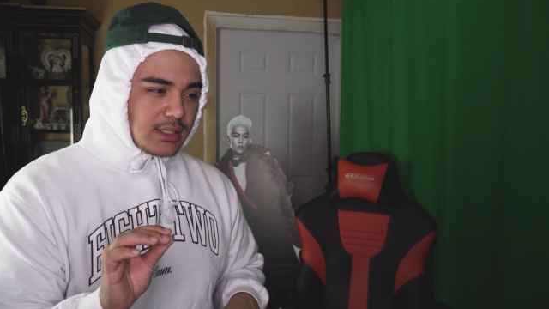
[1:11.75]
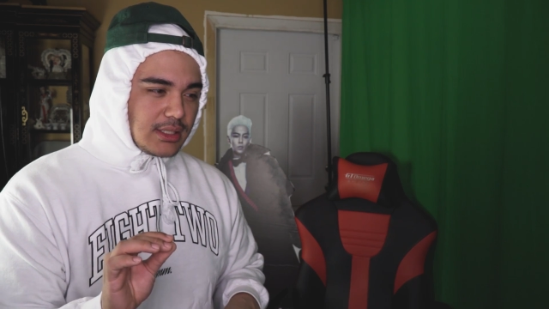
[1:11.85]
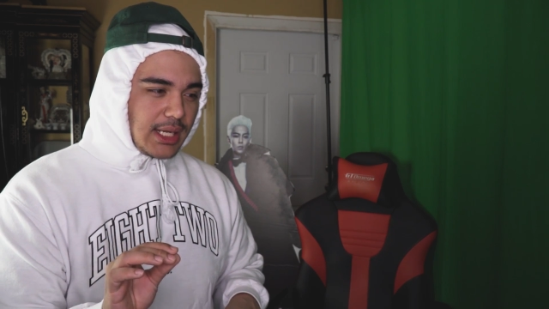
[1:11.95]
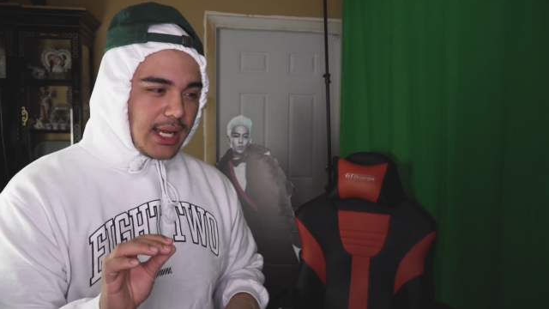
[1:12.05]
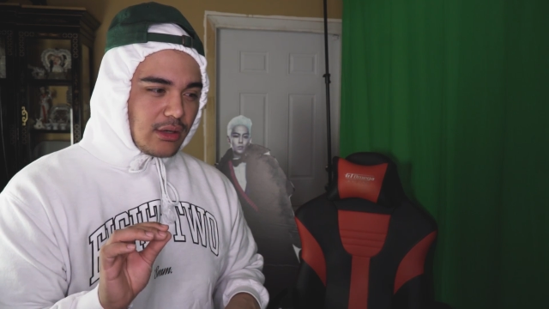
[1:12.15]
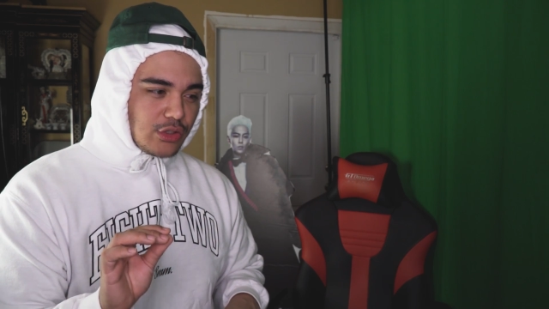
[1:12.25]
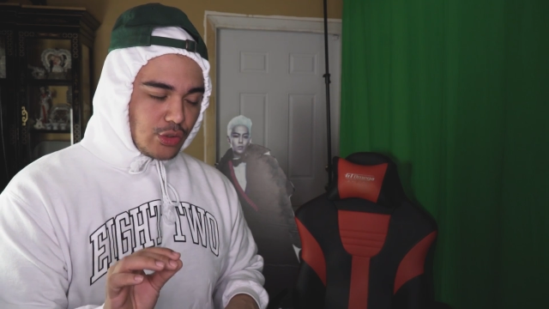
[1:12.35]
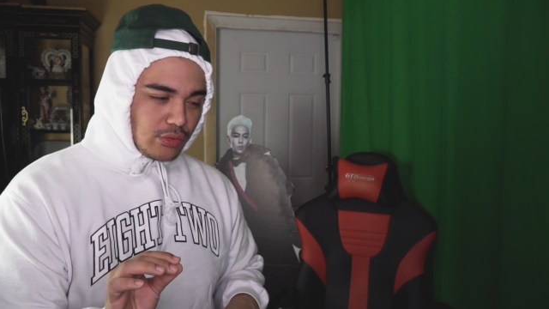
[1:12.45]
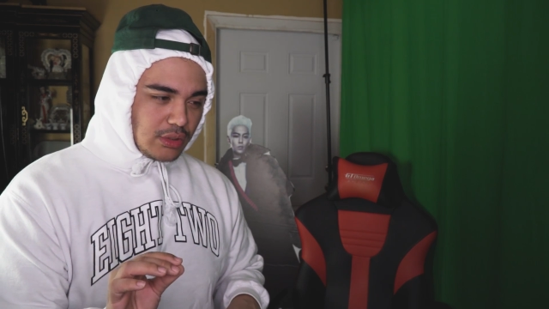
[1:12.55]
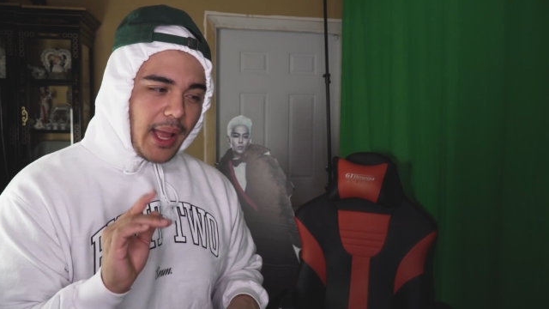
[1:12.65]
Zhao
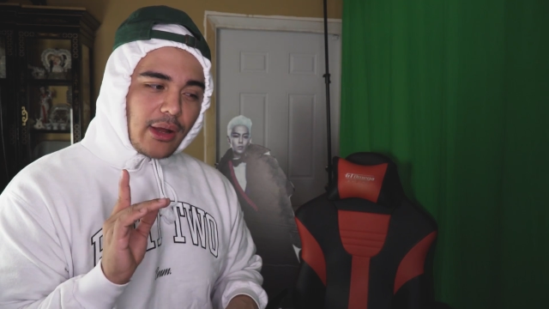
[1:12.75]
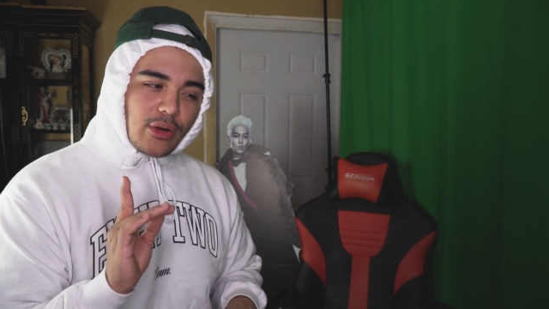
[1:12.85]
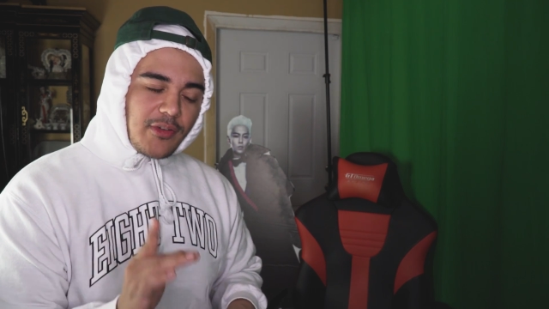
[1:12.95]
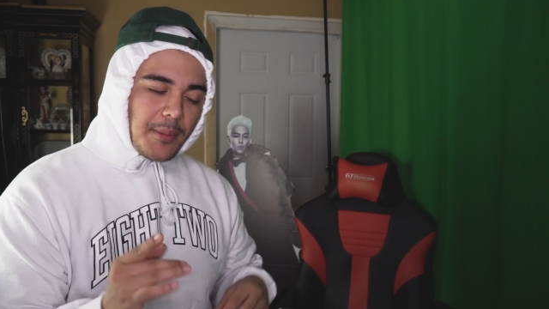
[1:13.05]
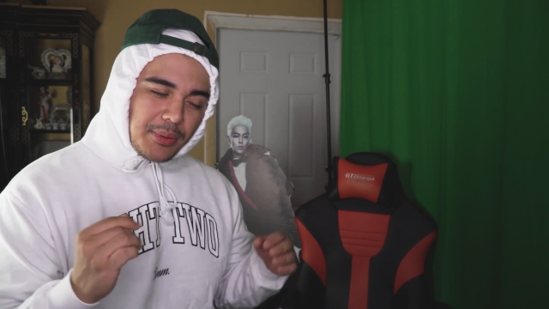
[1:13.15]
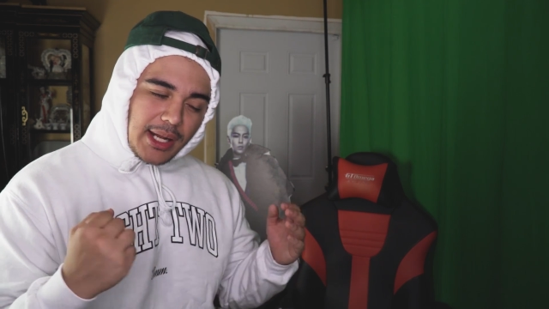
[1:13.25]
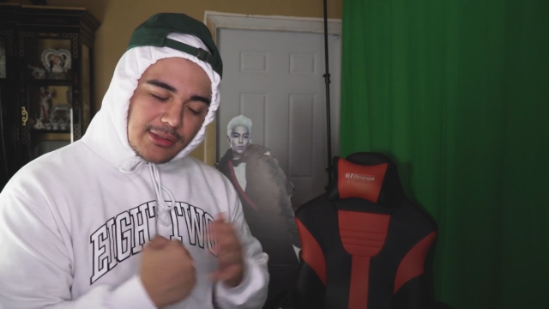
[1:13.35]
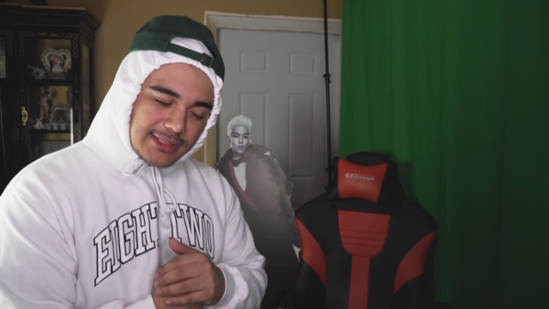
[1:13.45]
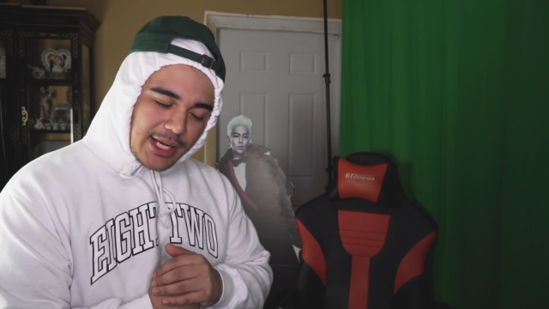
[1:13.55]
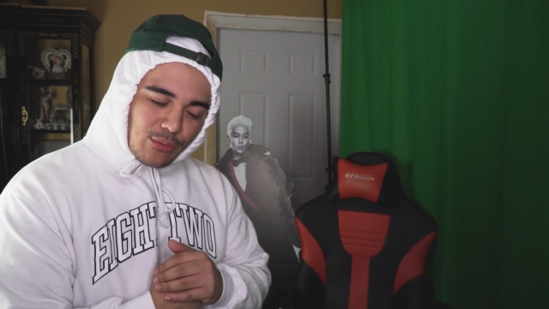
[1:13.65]
Jun. I don't know if I'm
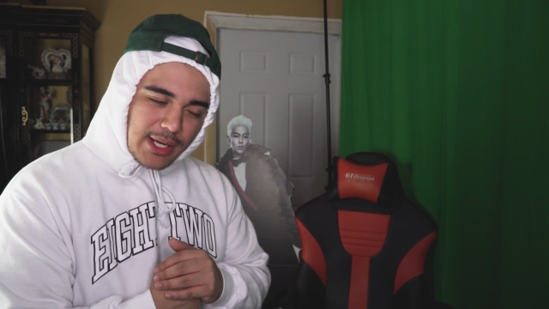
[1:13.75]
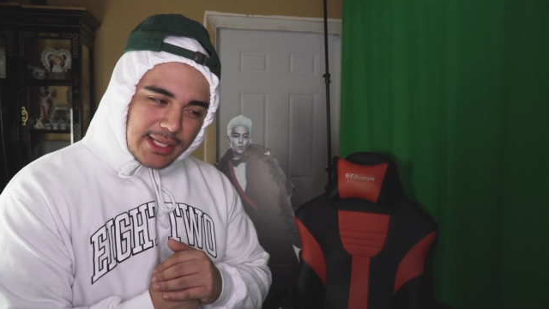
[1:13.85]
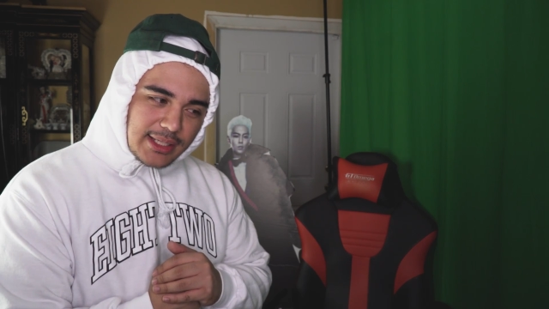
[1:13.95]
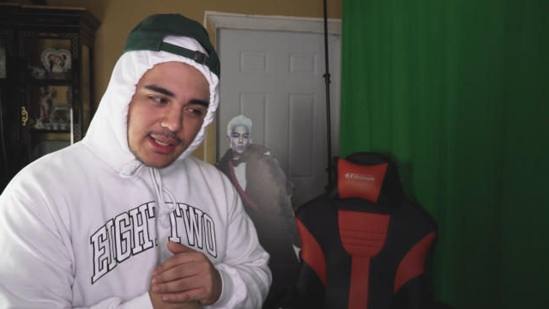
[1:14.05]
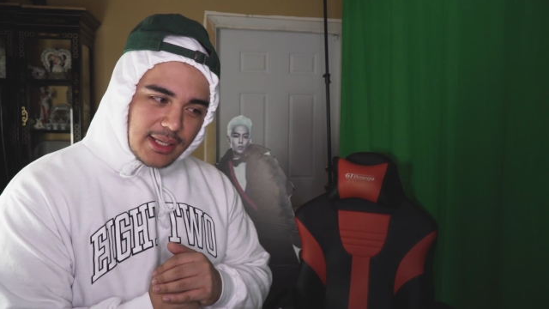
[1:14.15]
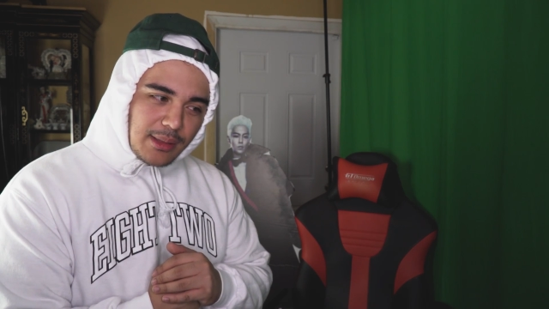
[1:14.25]
pronouncing that right.